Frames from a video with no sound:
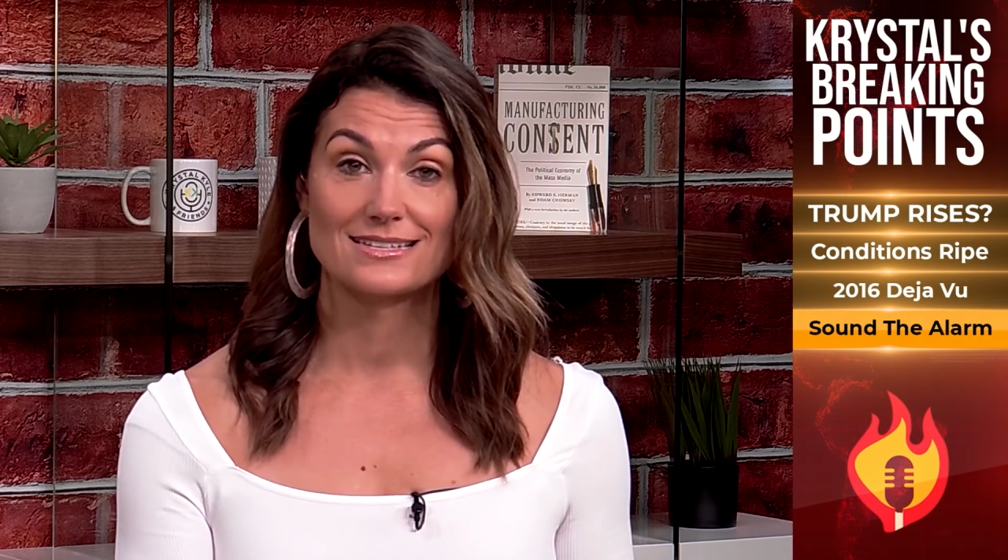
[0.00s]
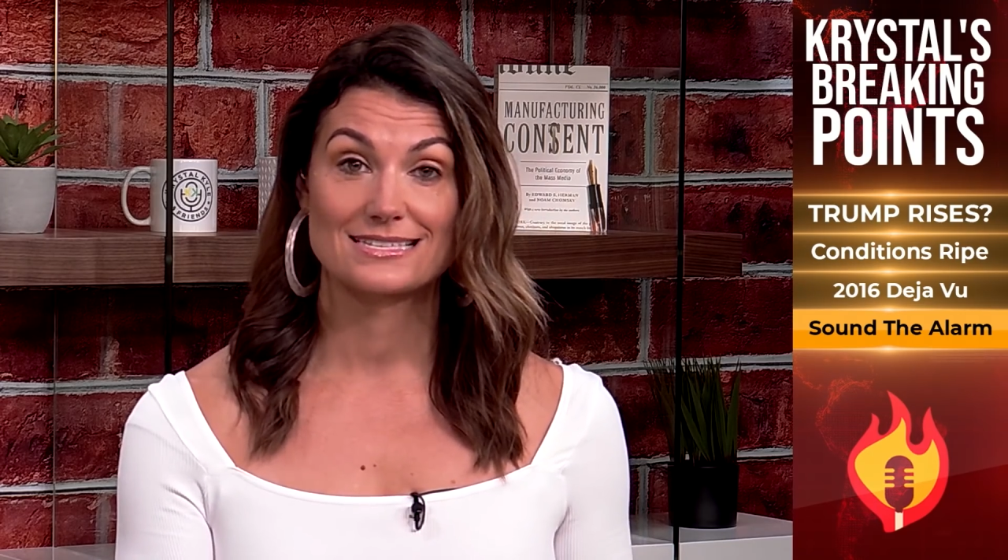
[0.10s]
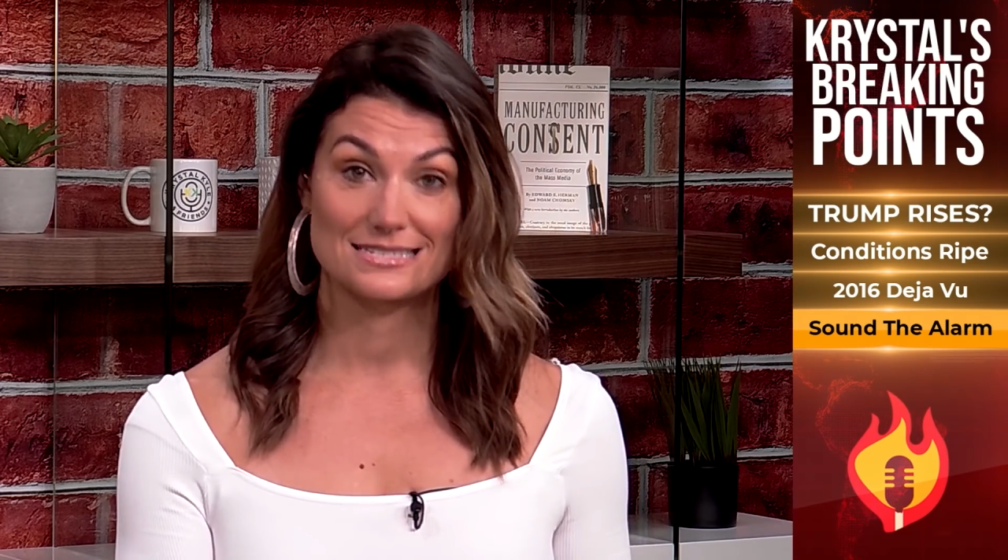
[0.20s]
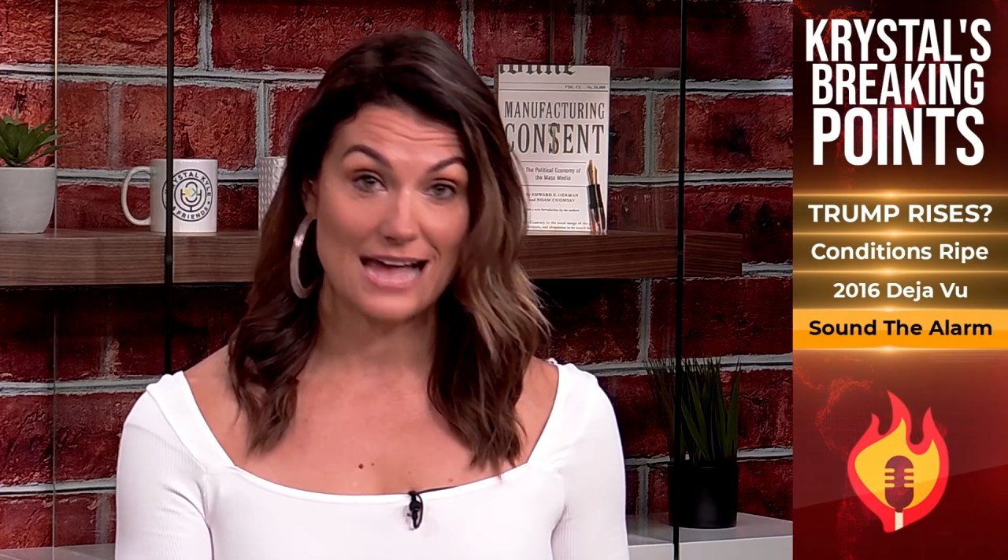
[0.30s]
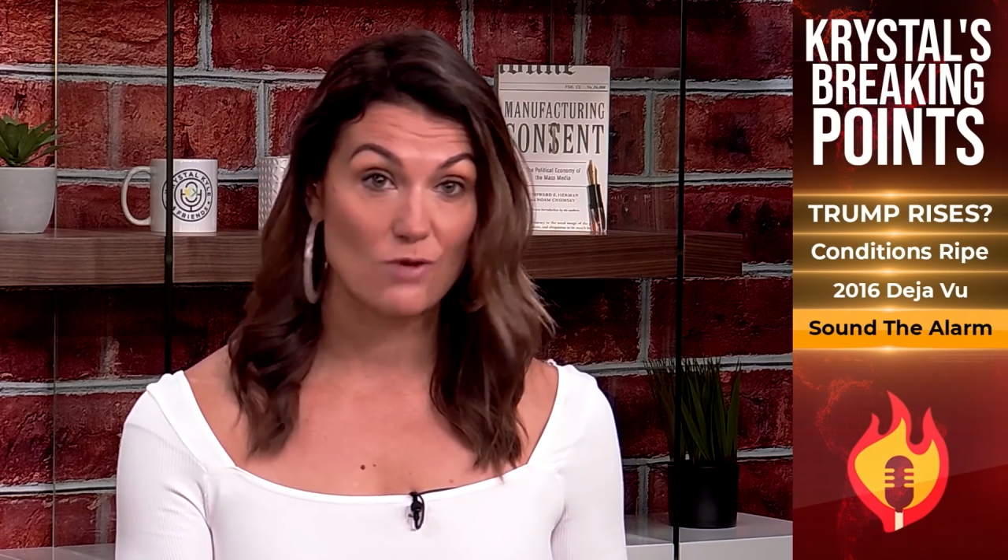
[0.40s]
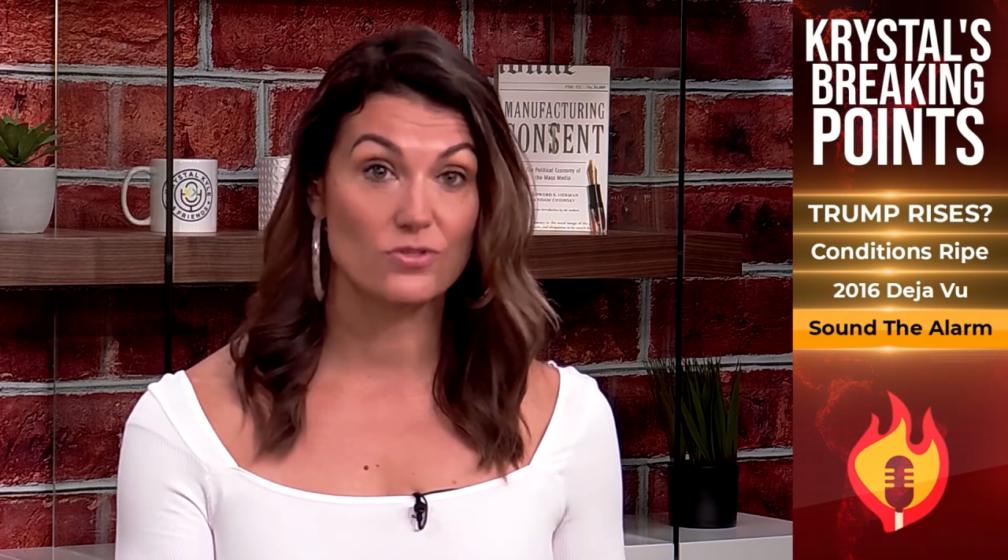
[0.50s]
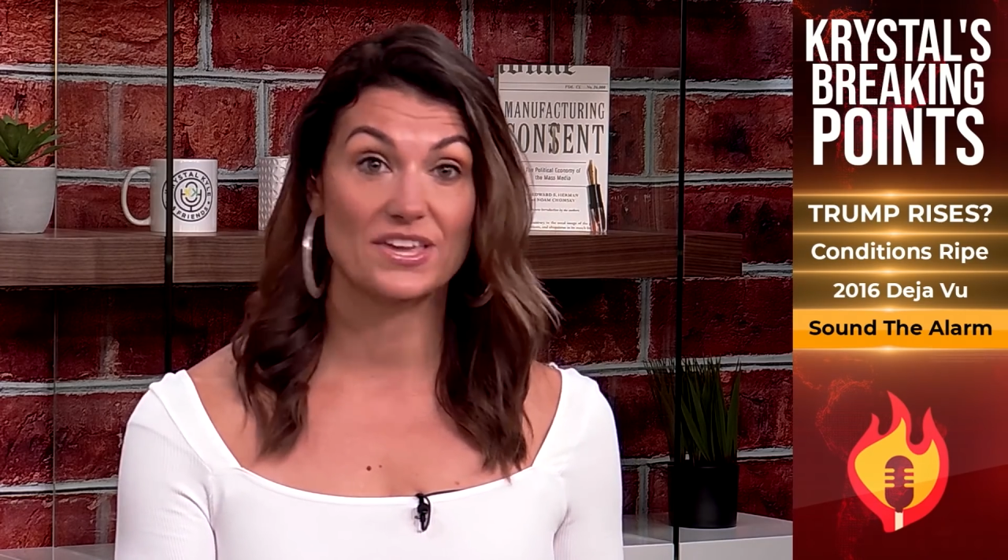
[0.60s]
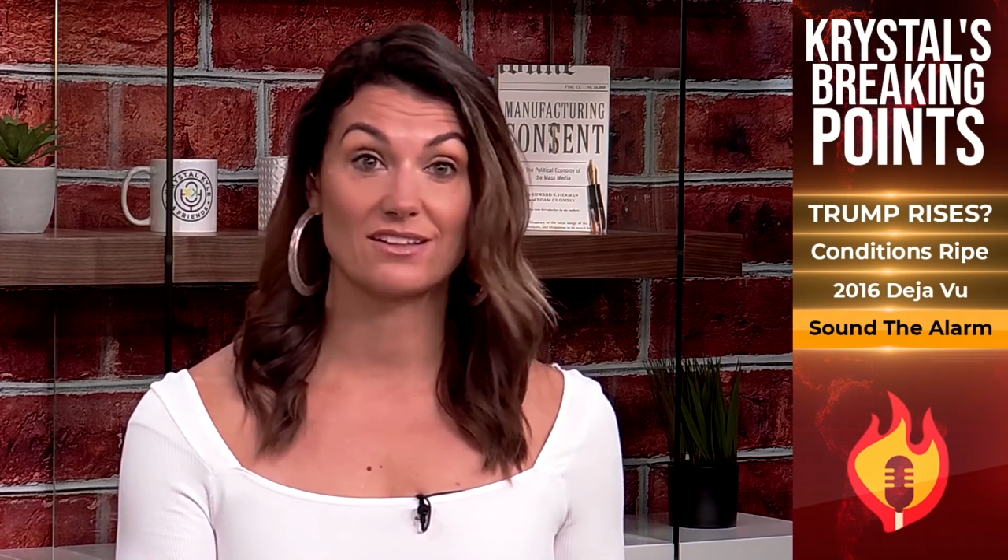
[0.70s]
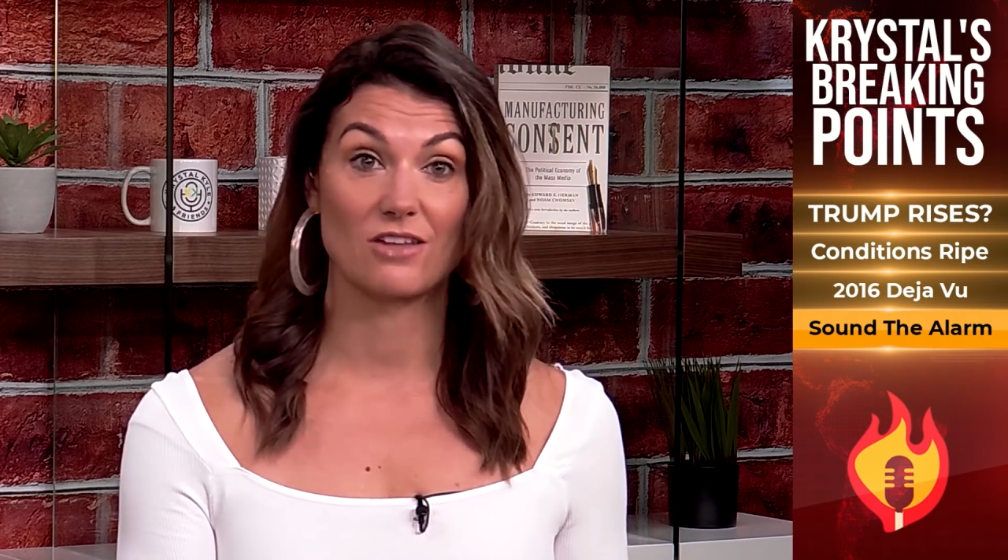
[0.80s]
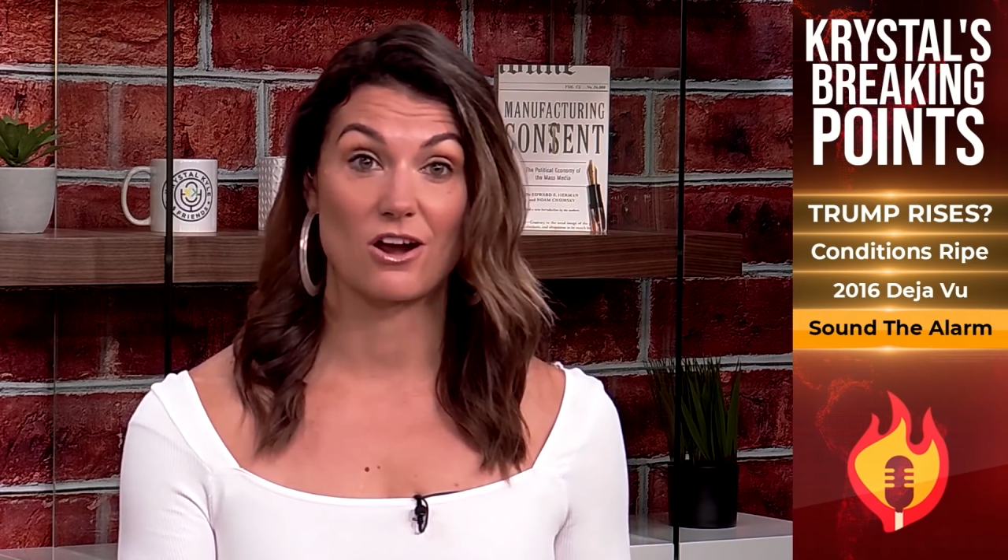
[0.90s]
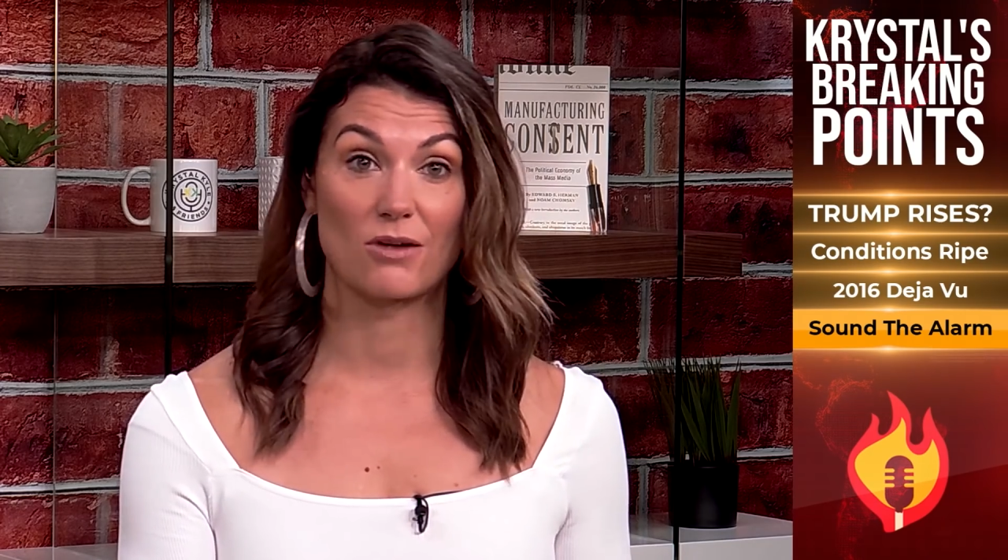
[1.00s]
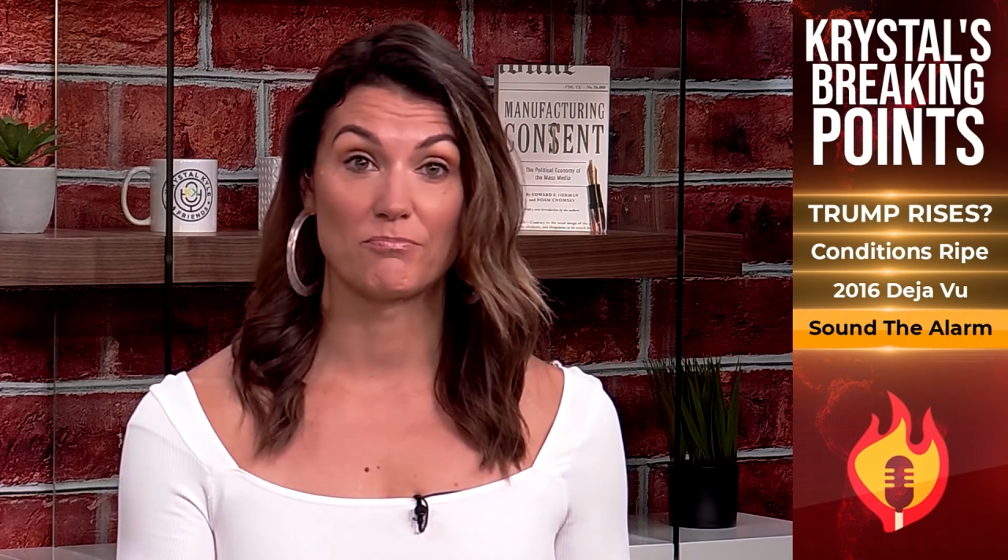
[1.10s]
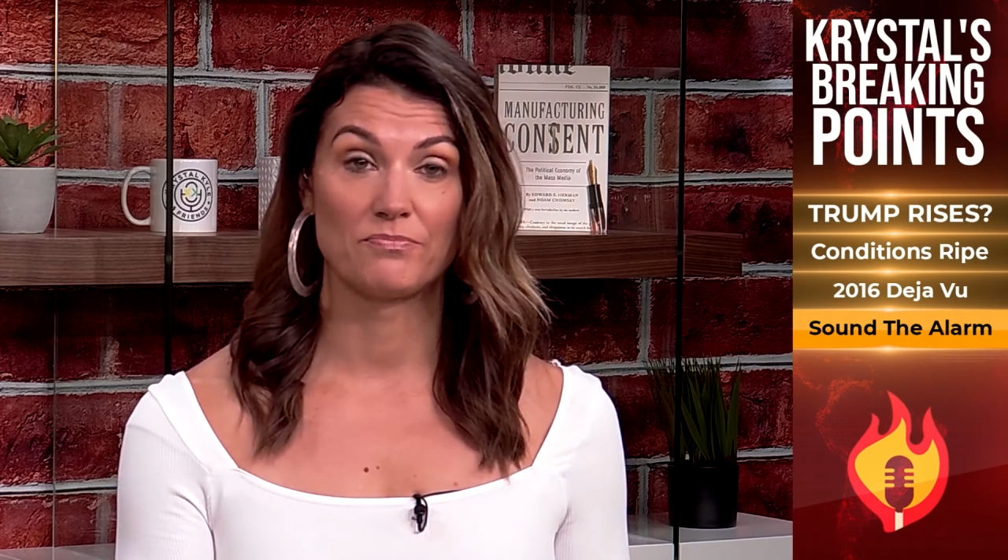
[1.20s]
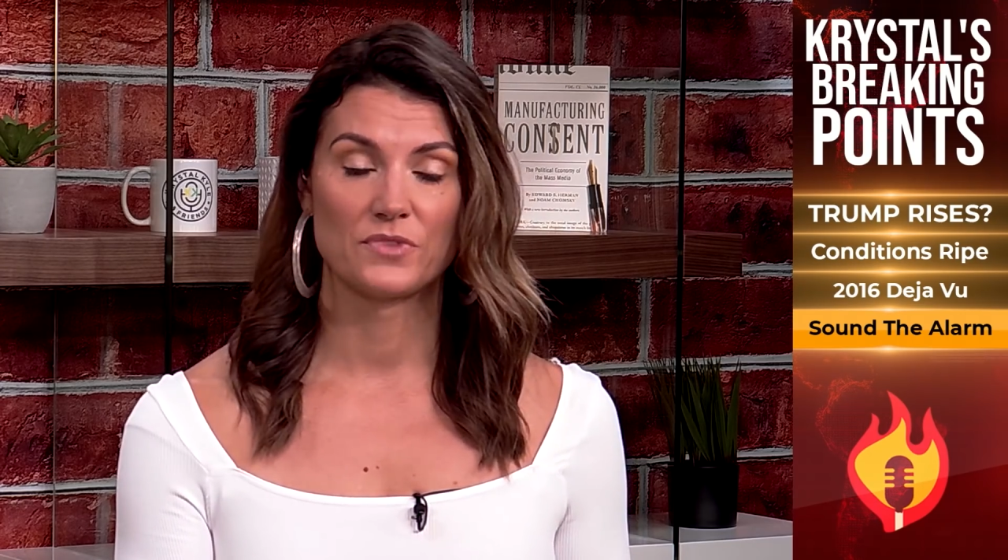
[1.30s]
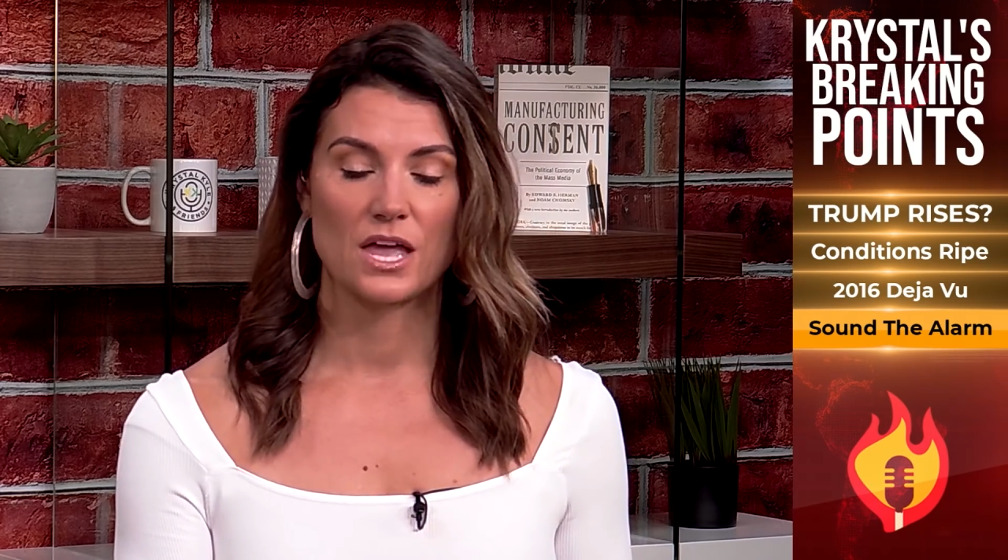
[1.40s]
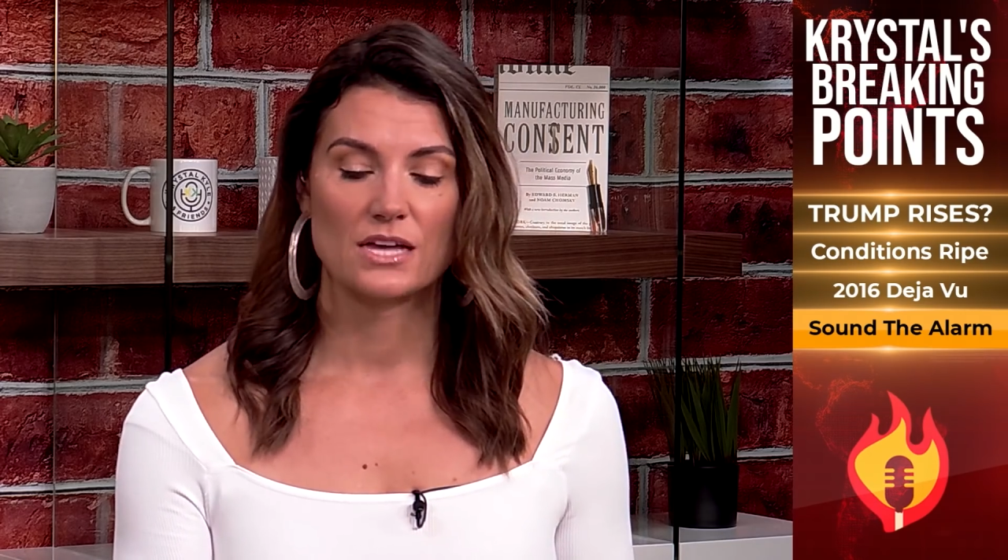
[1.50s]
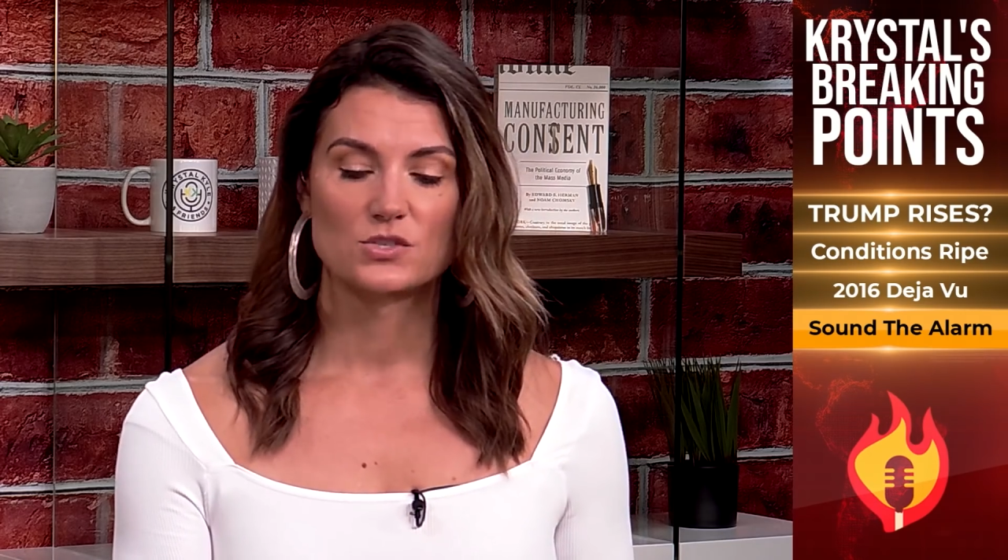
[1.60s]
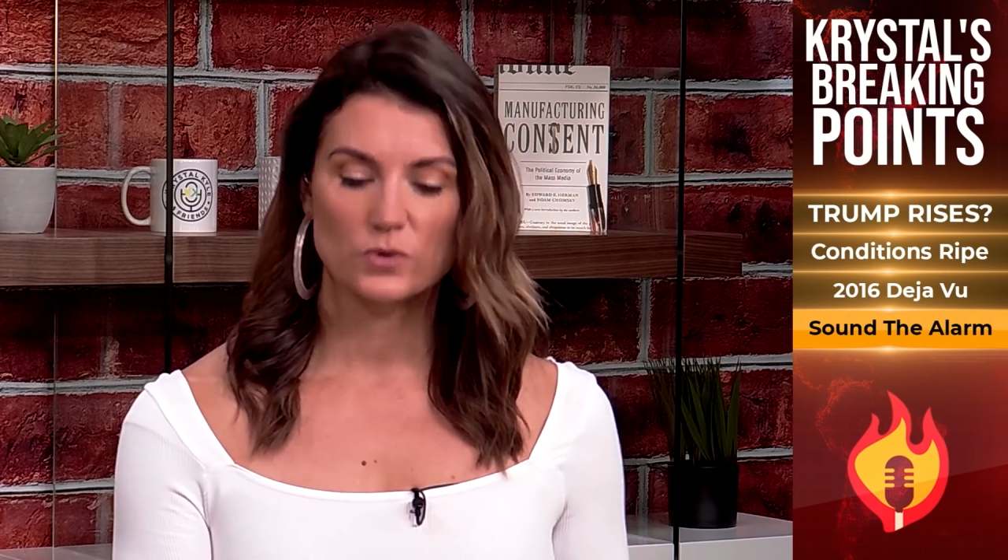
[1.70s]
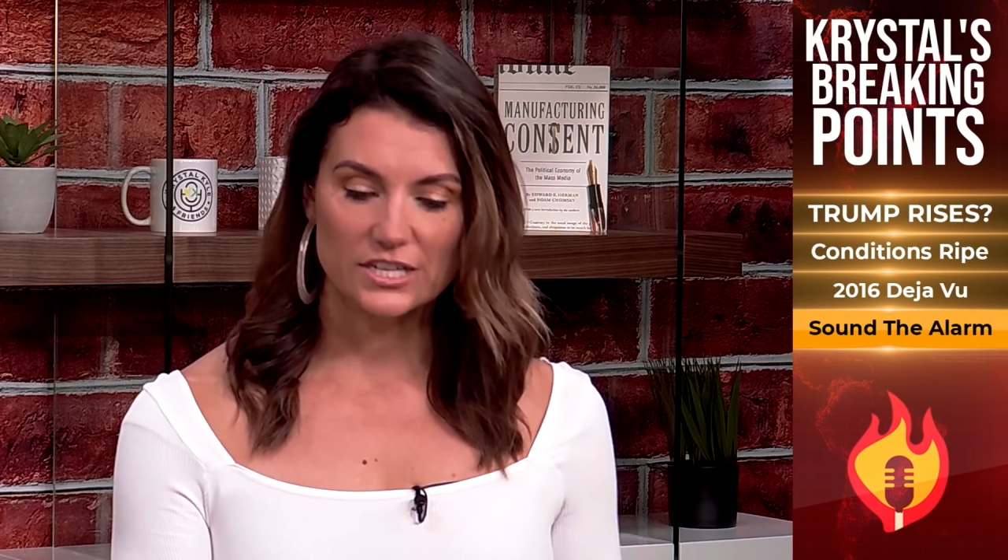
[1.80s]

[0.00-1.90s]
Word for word: sound the alarm. This